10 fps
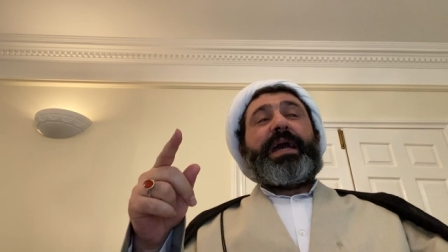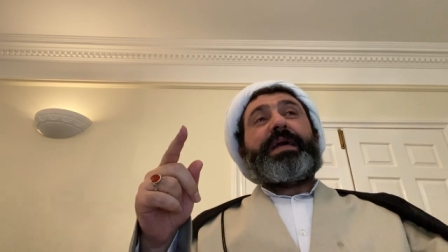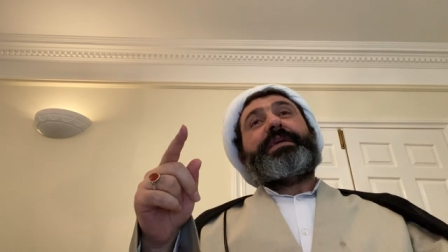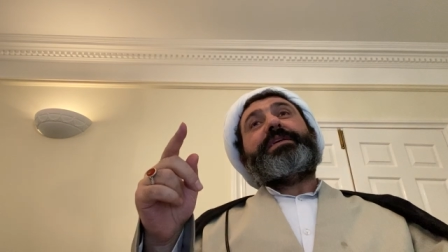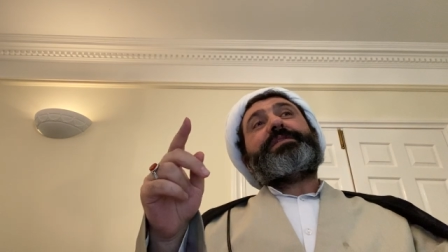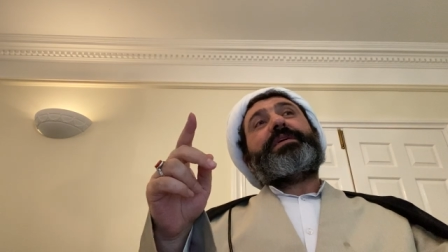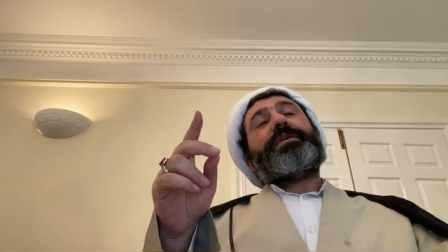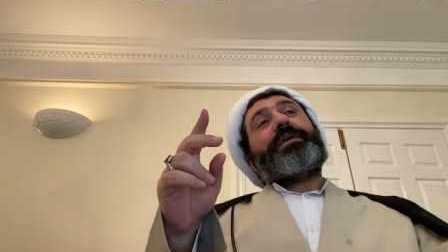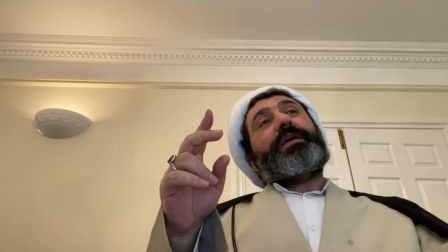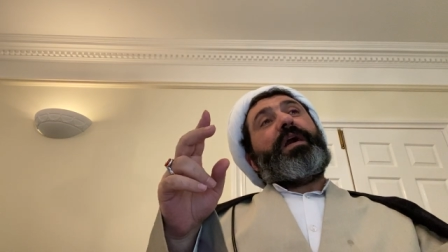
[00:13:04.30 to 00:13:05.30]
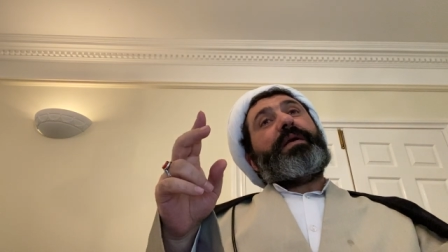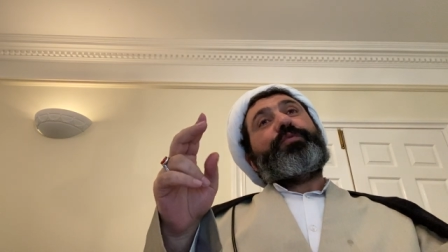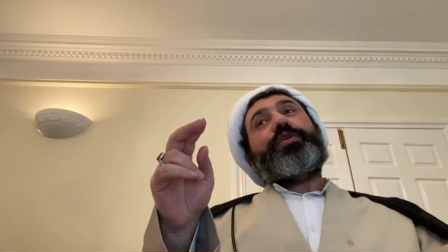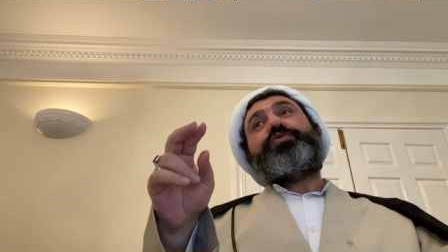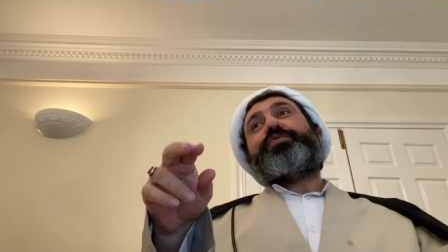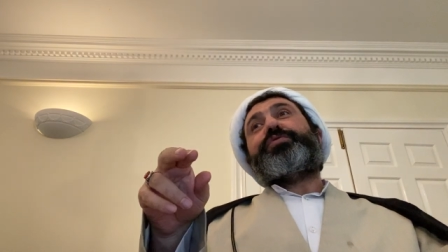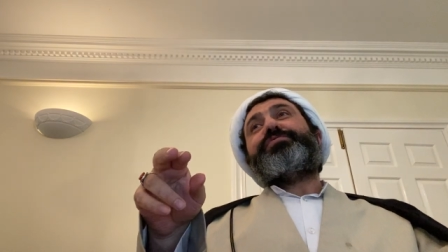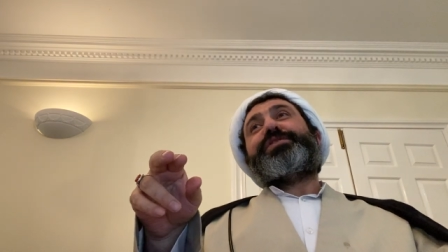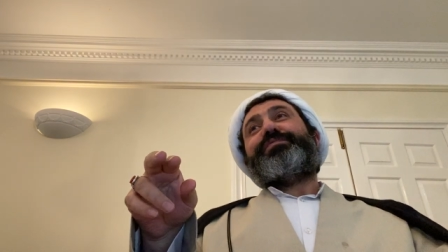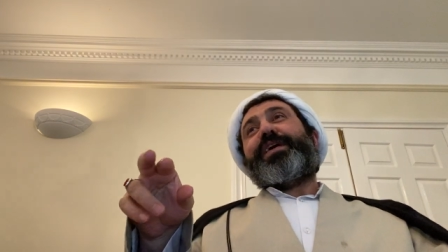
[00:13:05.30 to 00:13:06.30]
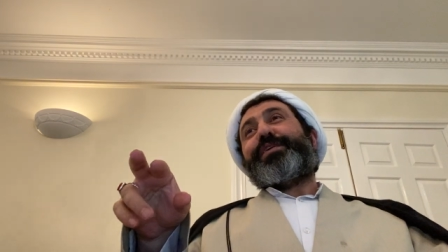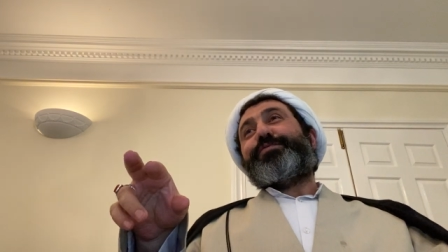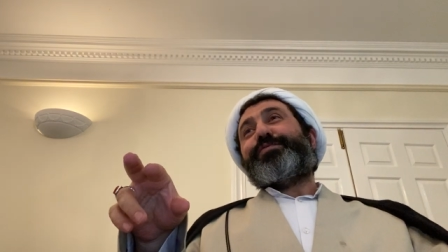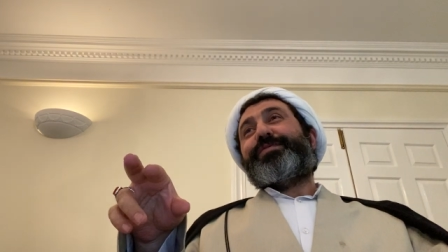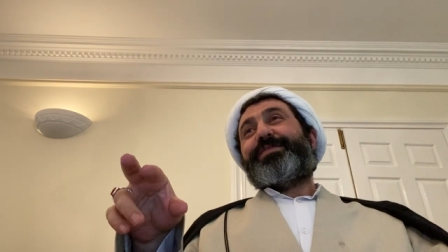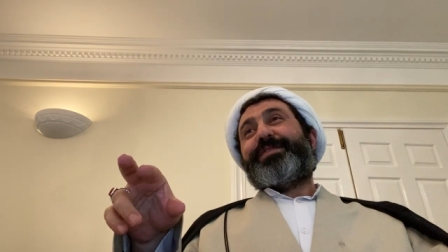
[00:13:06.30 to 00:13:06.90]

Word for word: And he said, I'm going to crucify you.